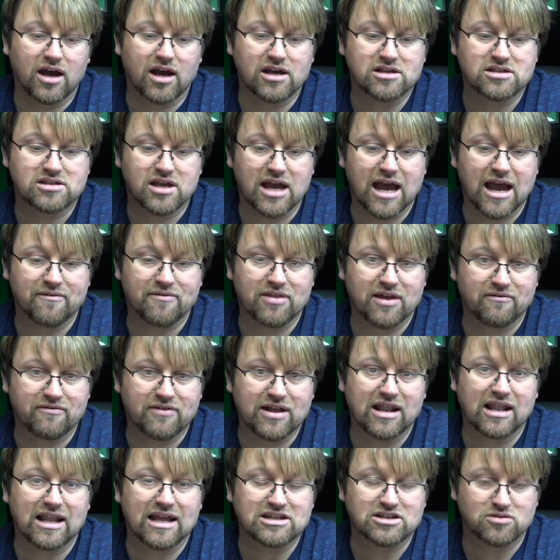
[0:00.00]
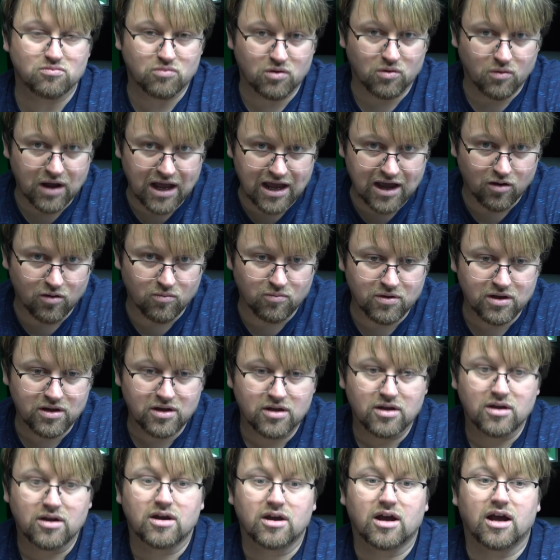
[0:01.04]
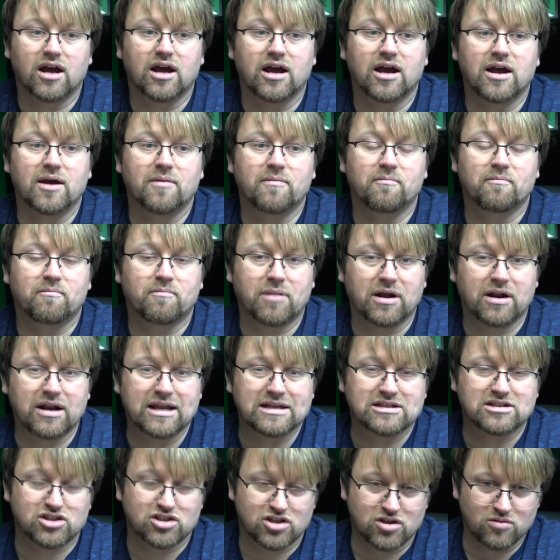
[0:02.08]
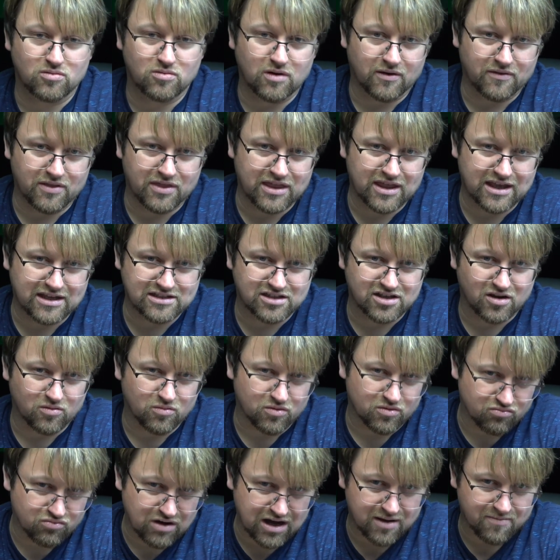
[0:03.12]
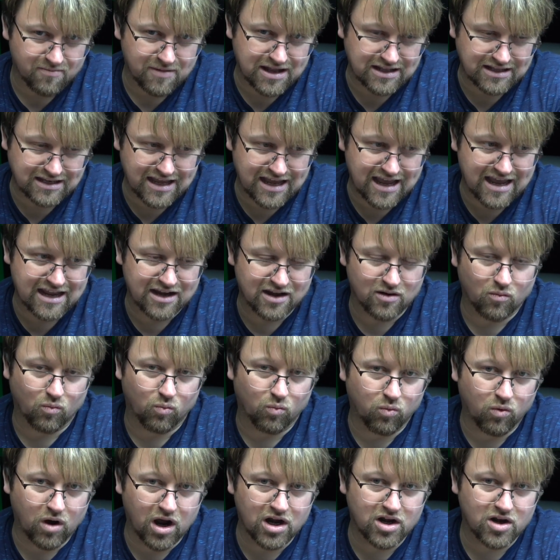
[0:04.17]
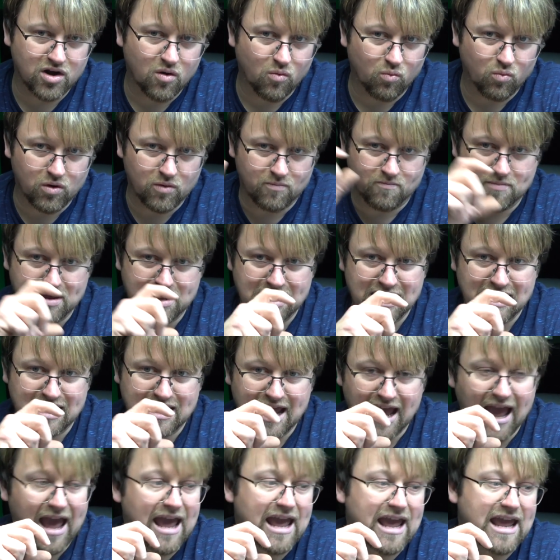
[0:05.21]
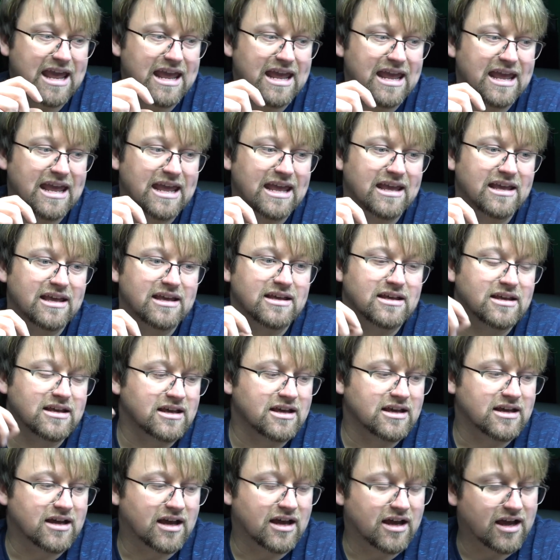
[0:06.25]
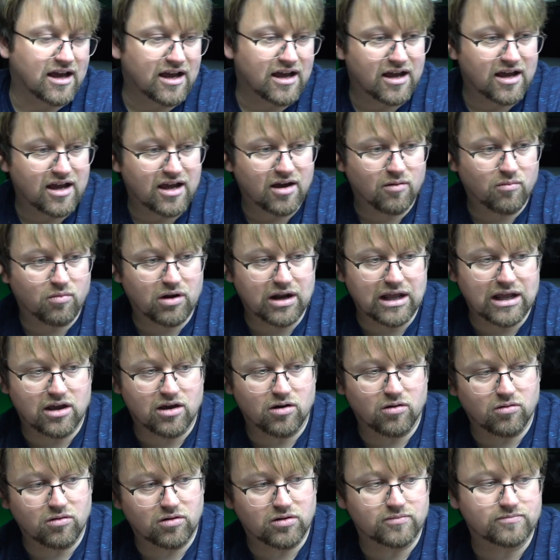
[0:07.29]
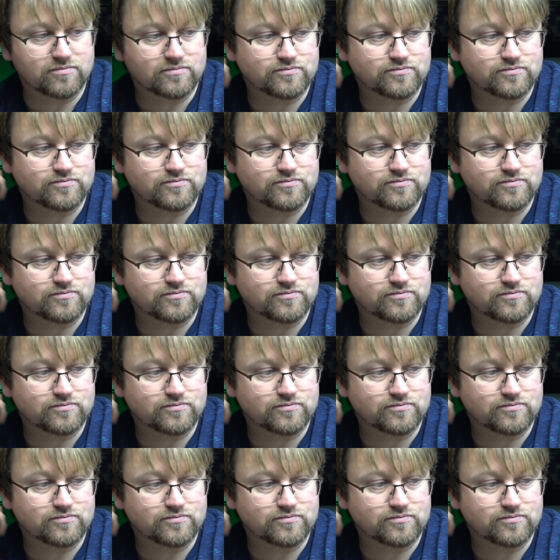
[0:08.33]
so having that ventilation will help. But there's two other things that I would recommend getting. One would be a what they called.